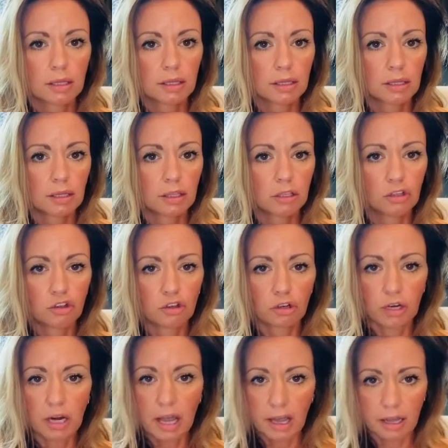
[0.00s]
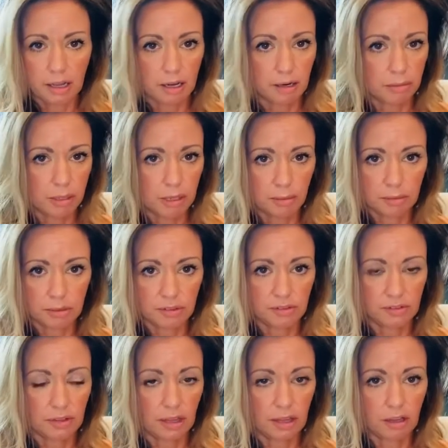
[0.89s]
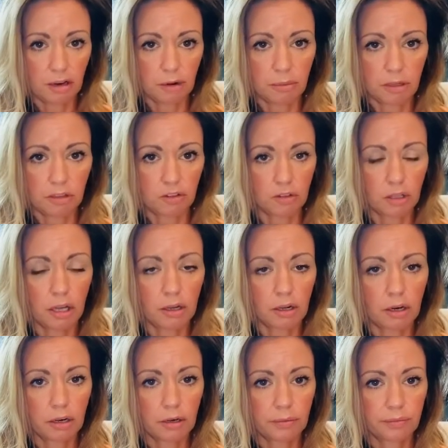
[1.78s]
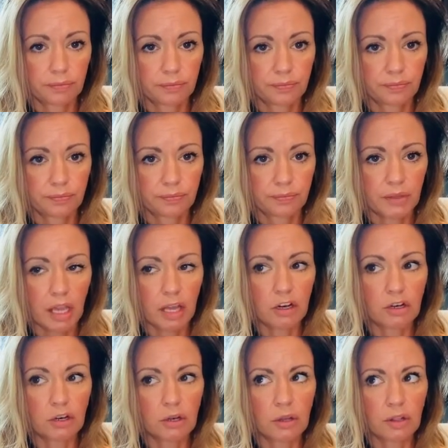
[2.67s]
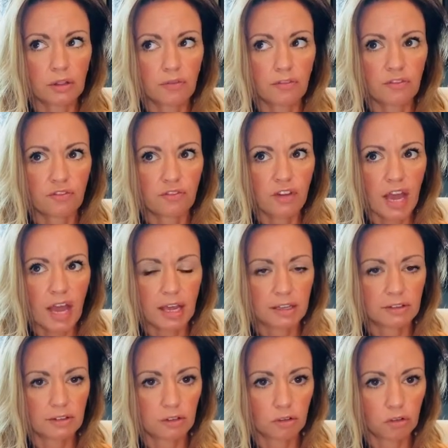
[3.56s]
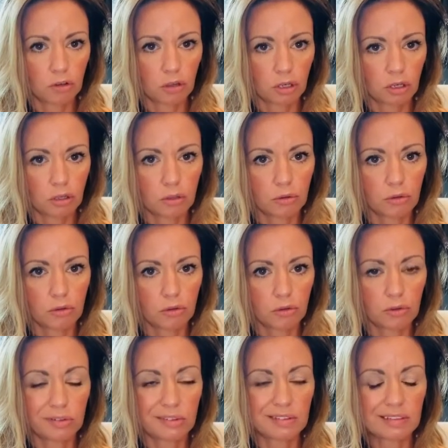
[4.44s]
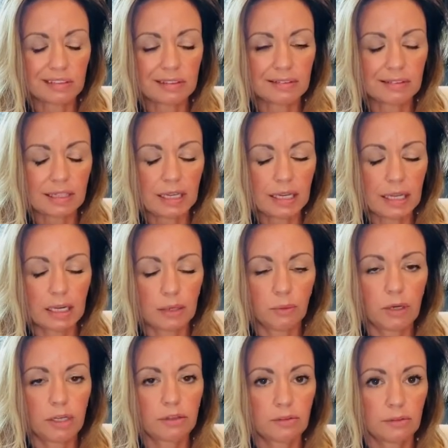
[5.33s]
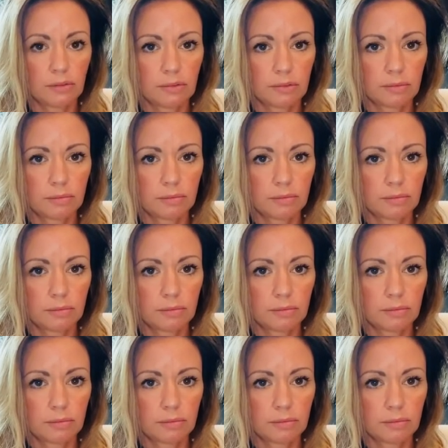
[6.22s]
you're not going to be able to stay here much longer. And the fact is, you're going to lose those things anyways.